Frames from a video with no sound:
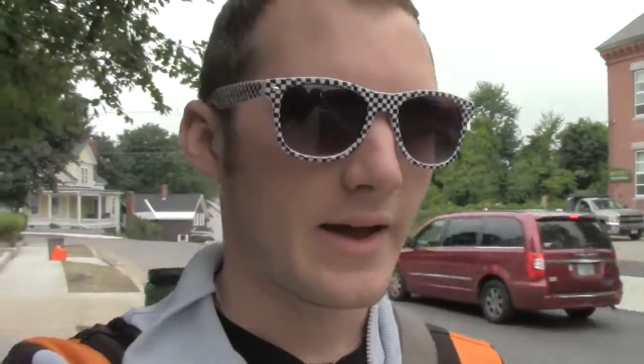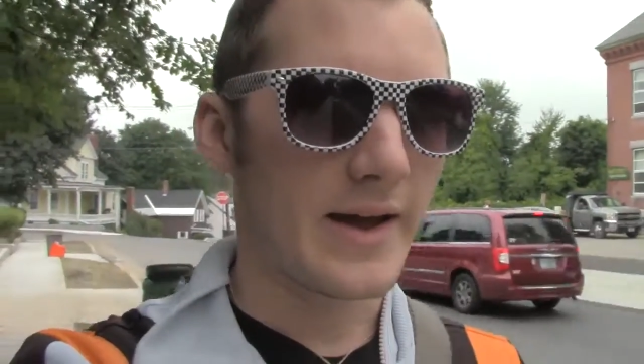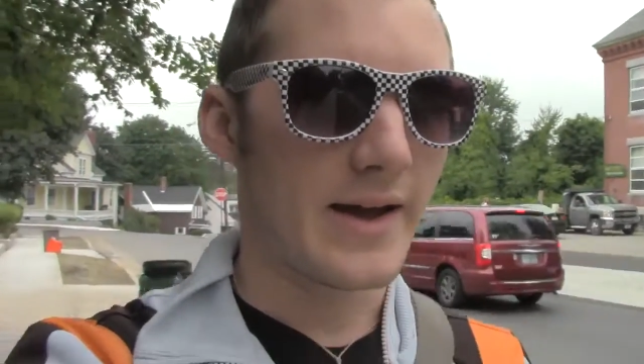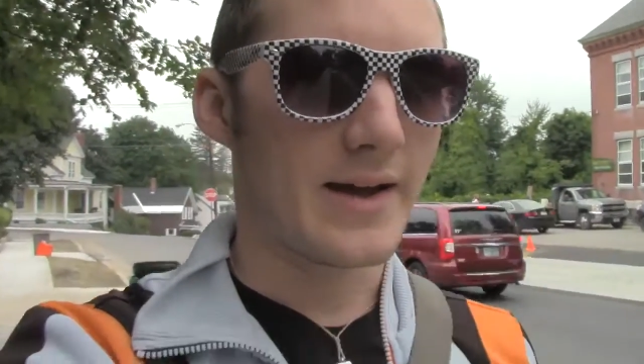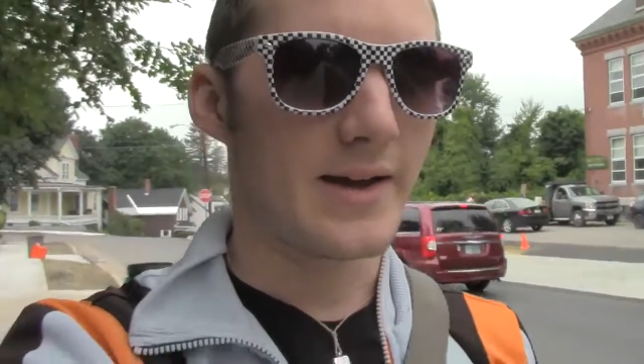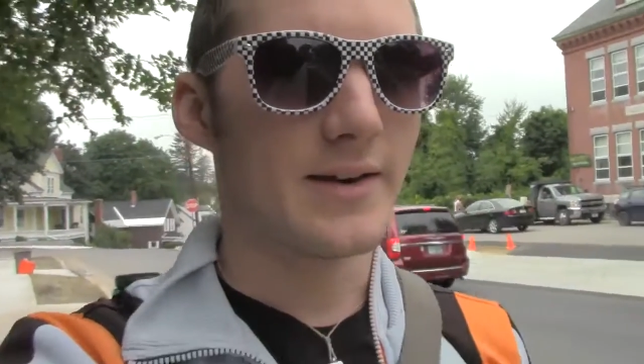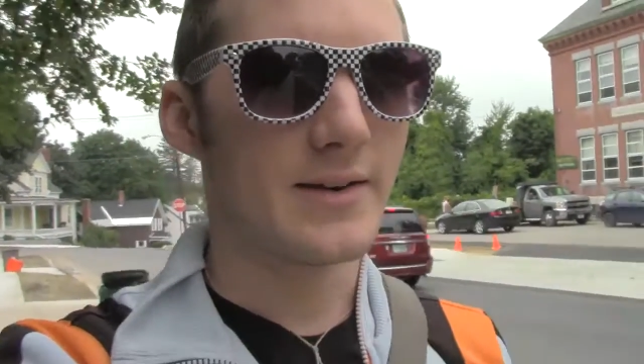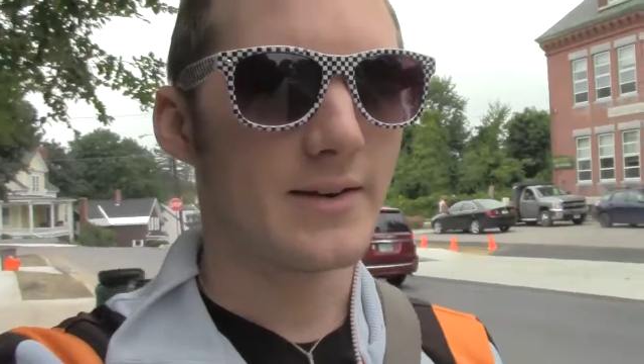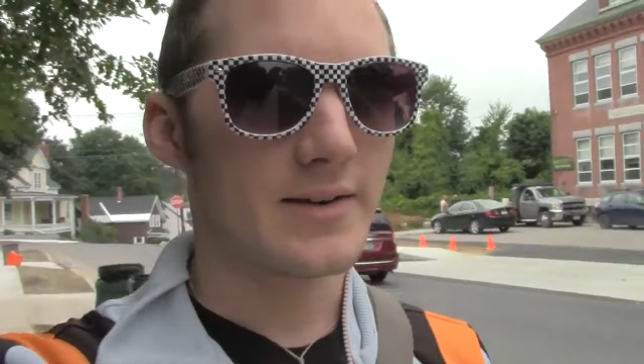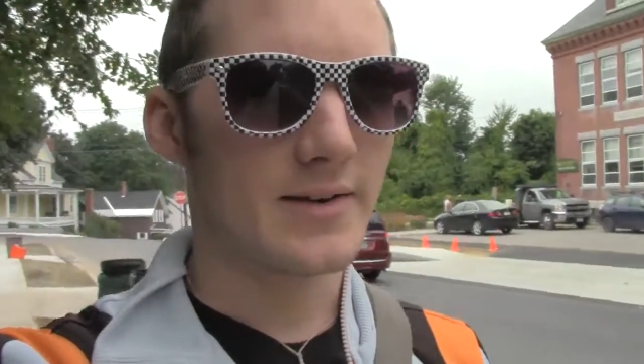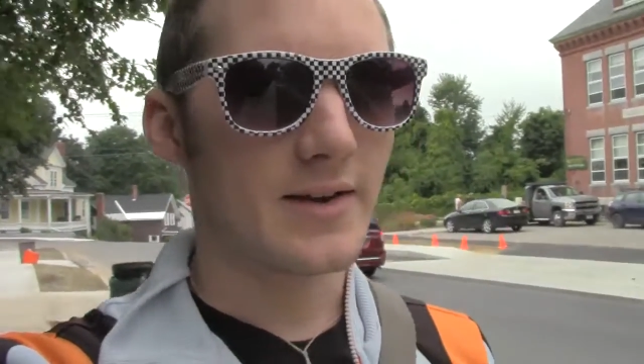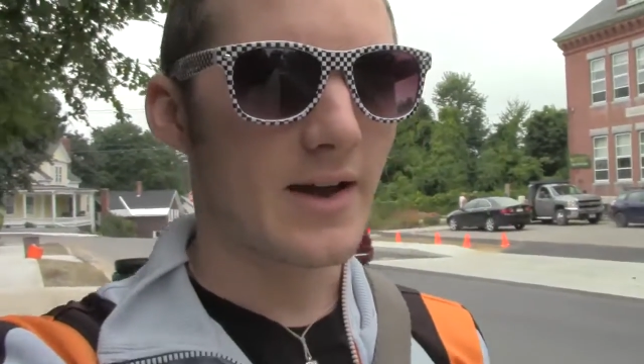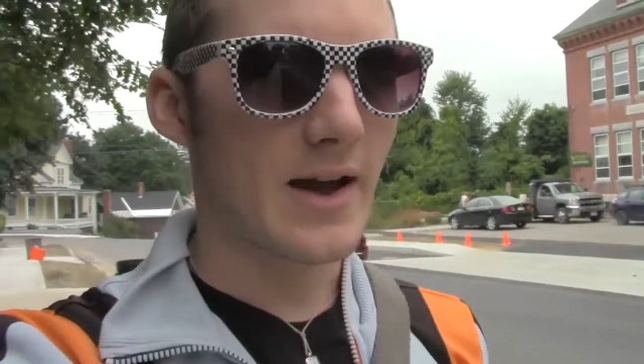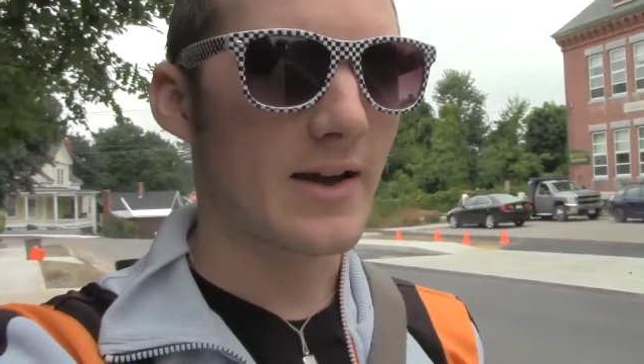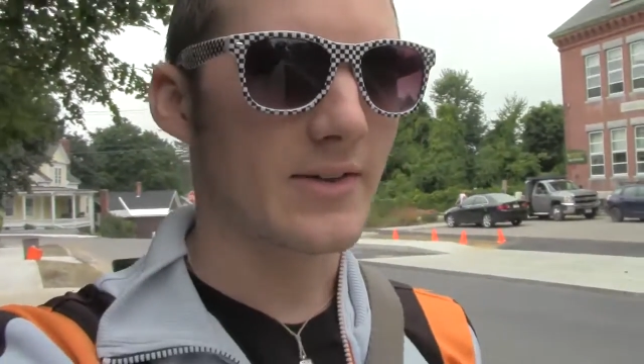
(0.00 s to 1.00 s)
and
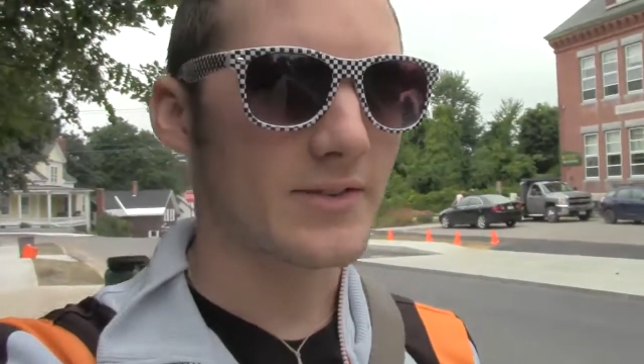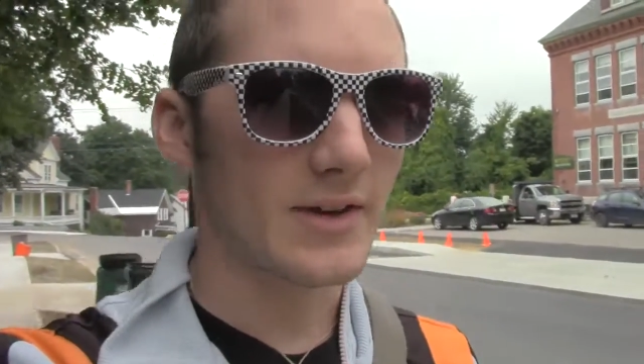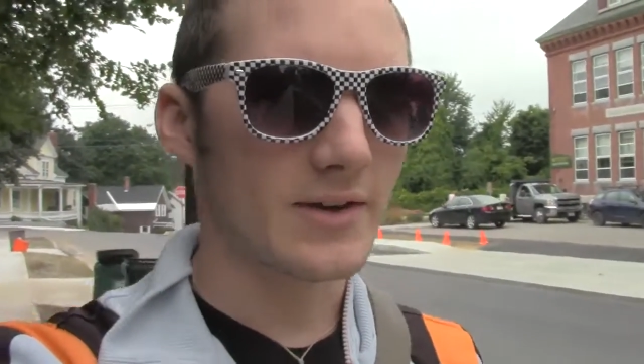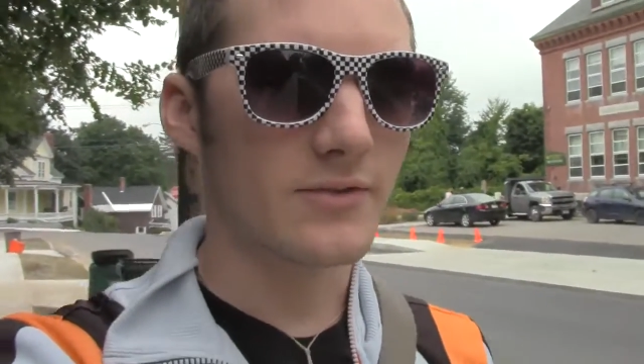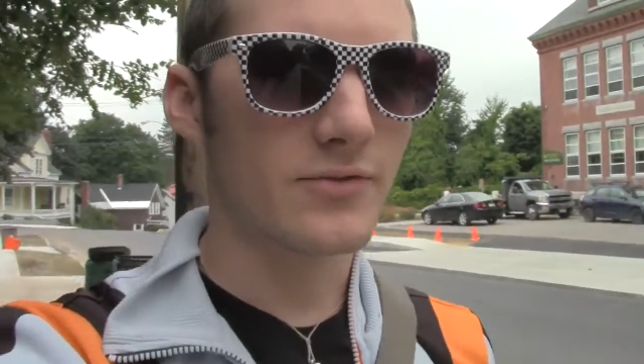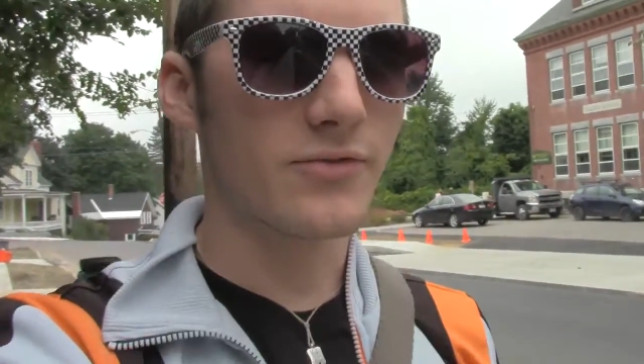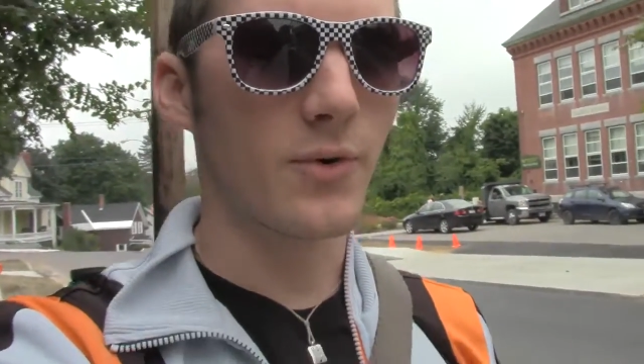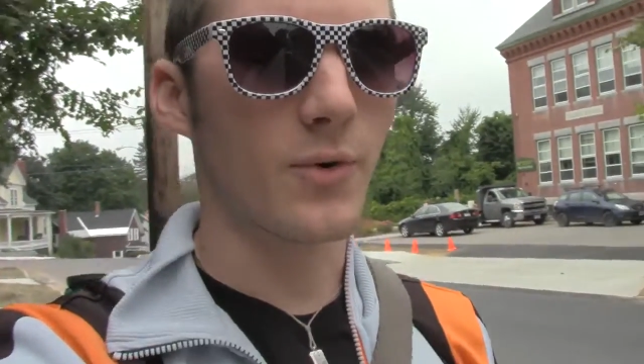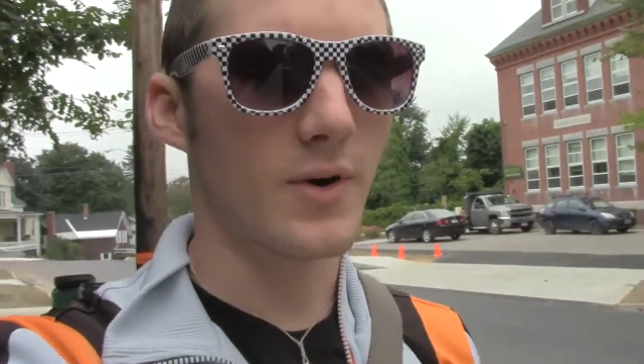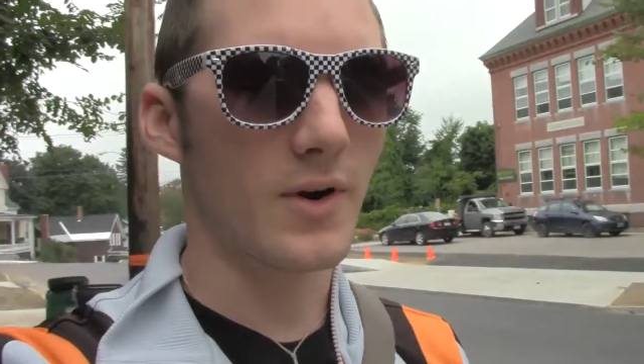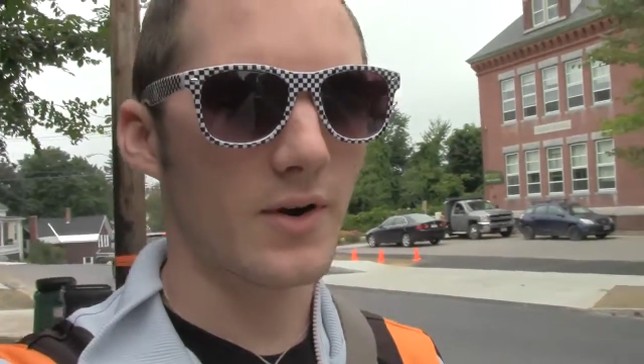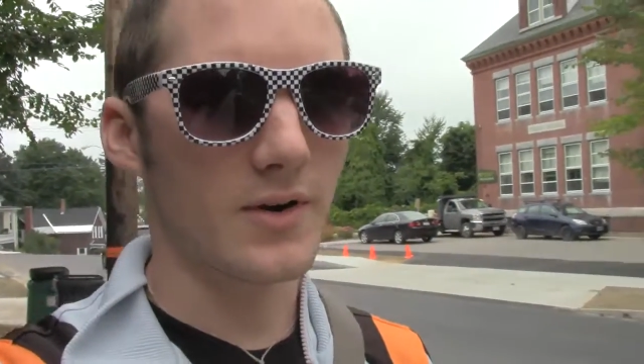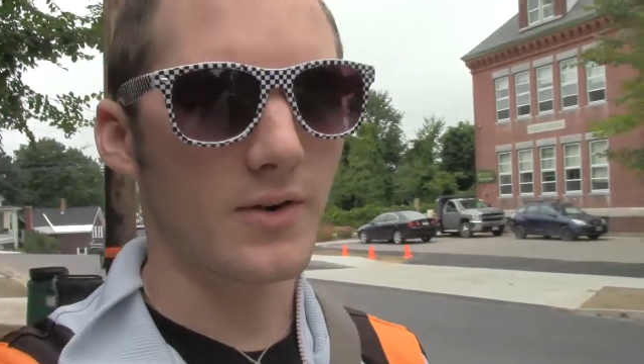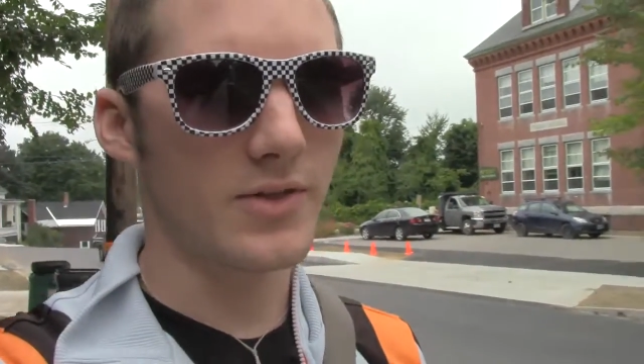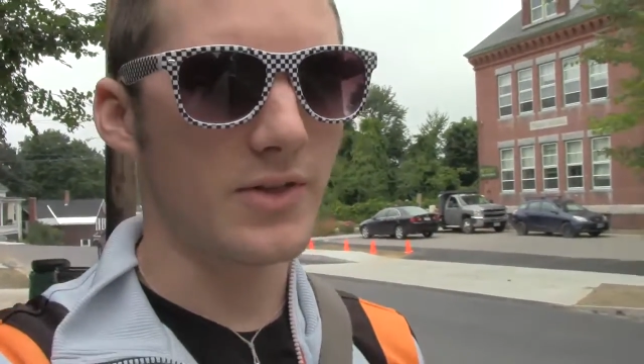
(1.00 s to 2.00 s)
asking
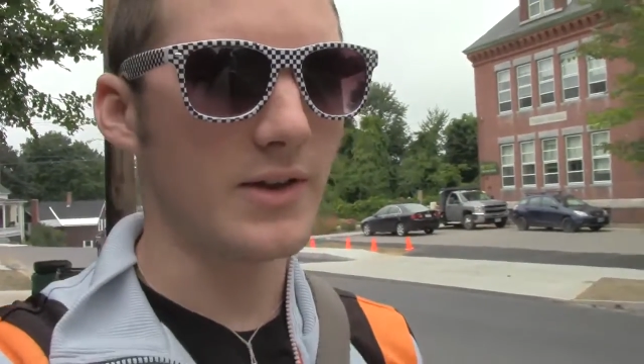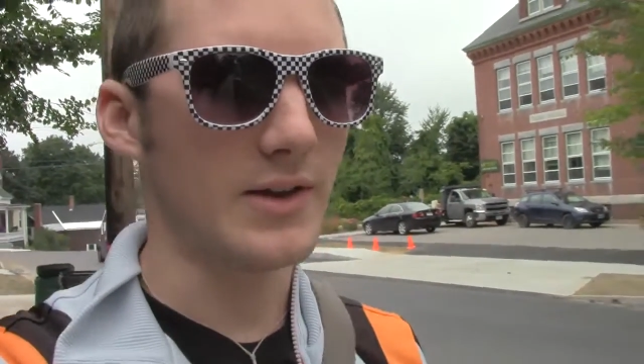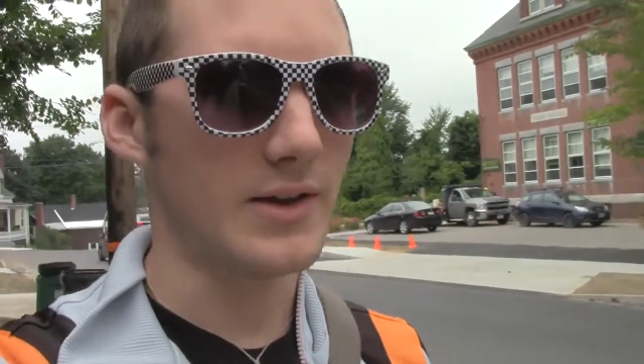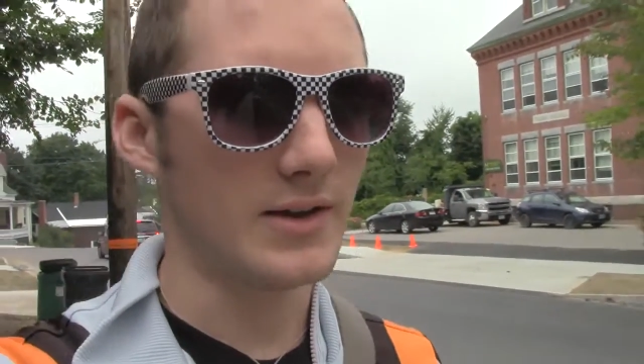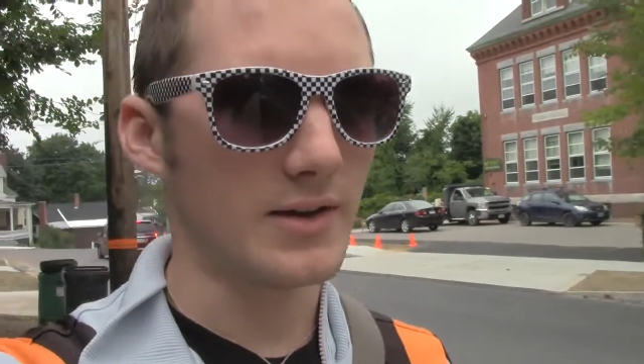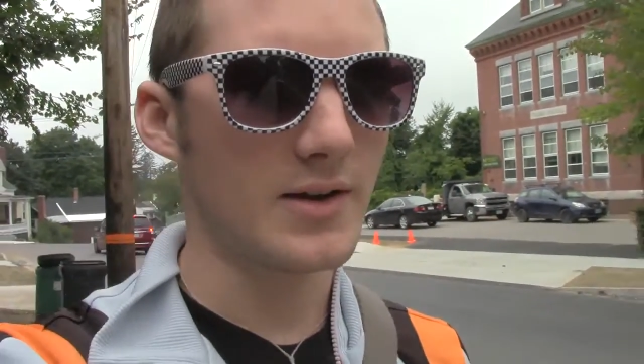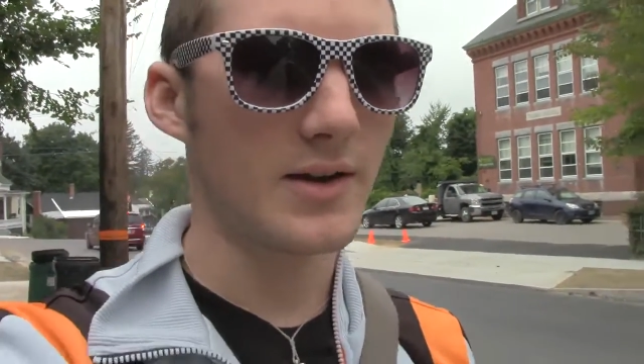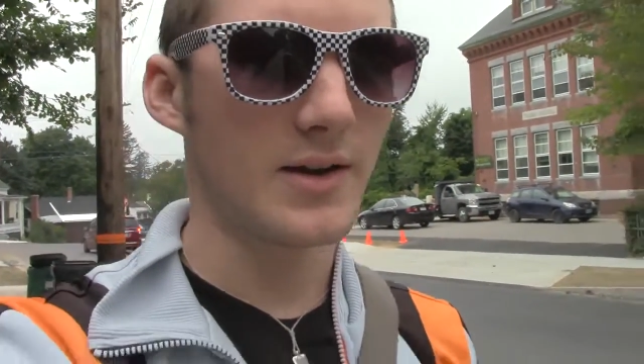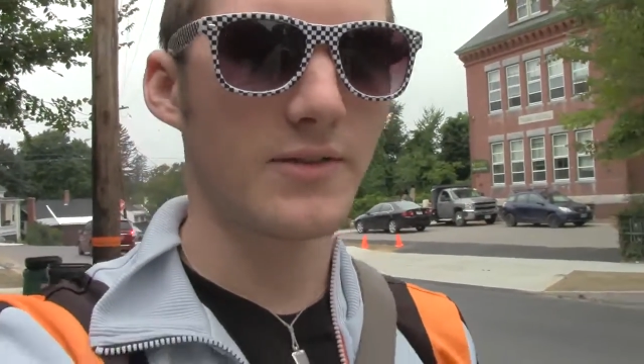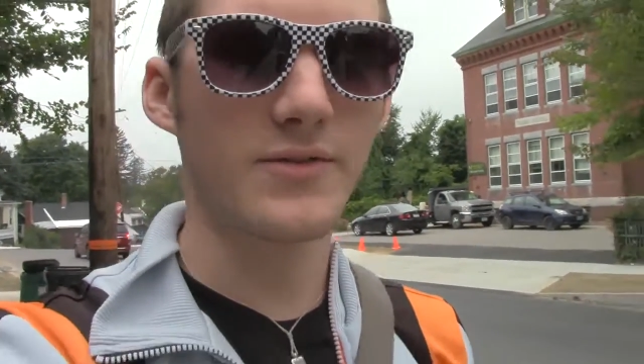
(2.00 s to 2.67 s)
for the